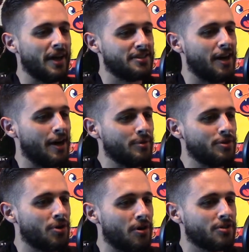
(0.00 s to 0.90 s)
time we
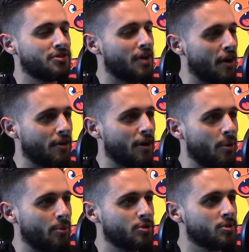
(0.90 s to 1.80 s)
talked Snyder
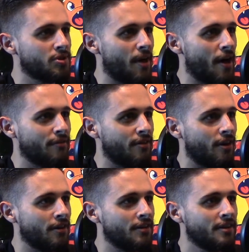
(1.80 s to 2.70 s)
Cut, which was a lot of
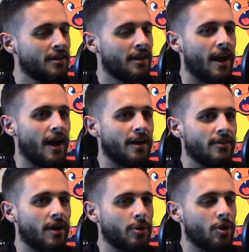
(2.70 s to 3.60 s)
fun, and
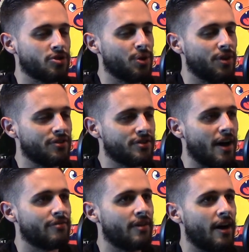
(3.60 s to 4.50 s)
we also did the
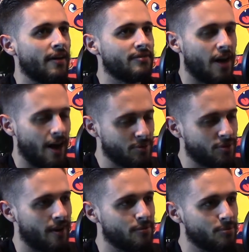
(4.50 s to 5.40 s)
top 5 time
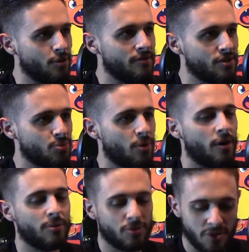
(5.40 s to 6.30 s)
travel movies as
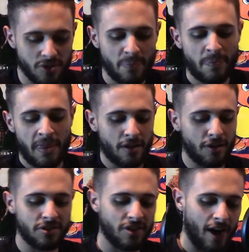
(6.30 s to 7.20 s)
well, which was
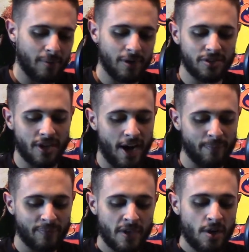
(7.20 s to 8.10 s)
good
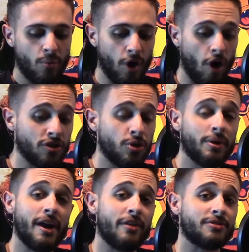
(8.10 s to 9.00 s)
time. We are doing
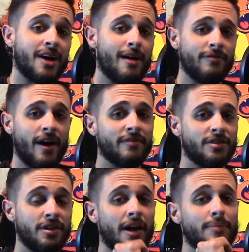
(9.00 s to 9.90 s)
another top 5
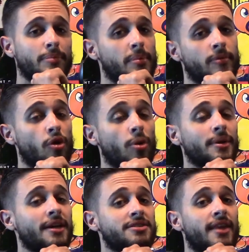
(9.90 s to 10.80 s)
tonight, but before we
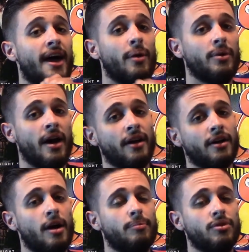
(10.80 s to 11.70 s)
get to that, we got a
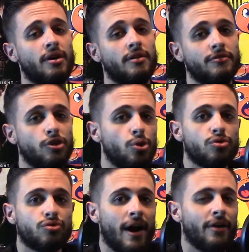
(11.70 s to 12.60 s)
couple of
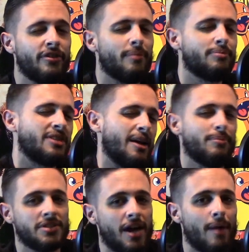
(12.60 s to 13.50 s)
news roundup type
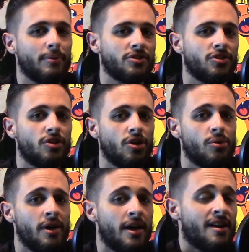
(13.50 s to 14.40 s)
of topics to
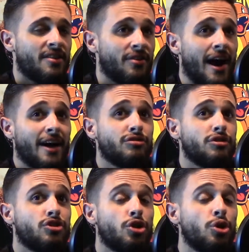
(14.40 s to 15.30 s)
do. There are actually
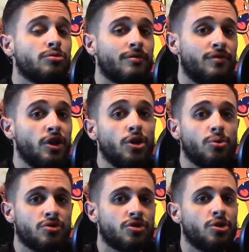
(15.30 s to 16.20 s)
2
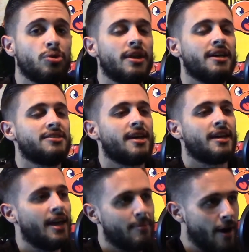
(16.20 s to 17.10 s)
reviews, 2 things that
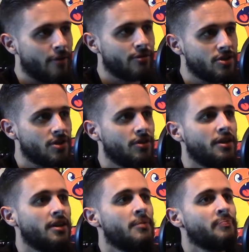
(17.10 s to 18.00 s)
came out
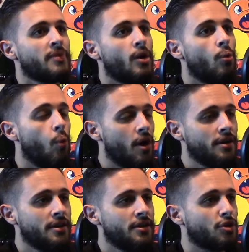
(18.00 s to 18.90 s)
recently.
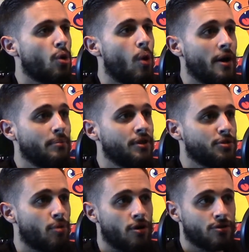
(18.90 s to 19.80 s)
One is A Quiet Place
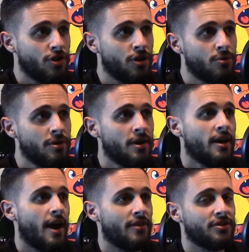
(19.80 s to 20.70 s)
Part 2,
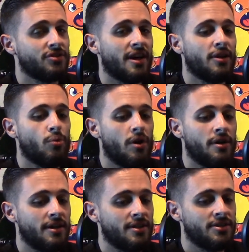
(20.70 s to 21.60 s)
and the second one
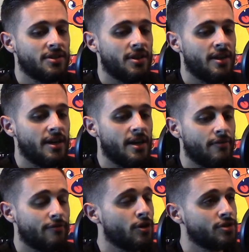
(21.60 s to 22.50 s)
is the
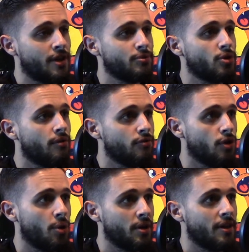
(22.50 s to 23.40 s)
first episode of
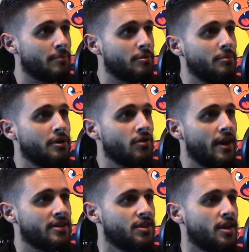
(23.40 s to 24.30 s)
Loki that premiered
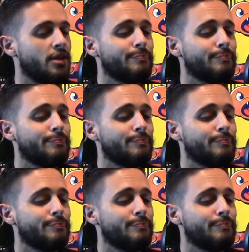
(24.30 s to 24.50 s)
last night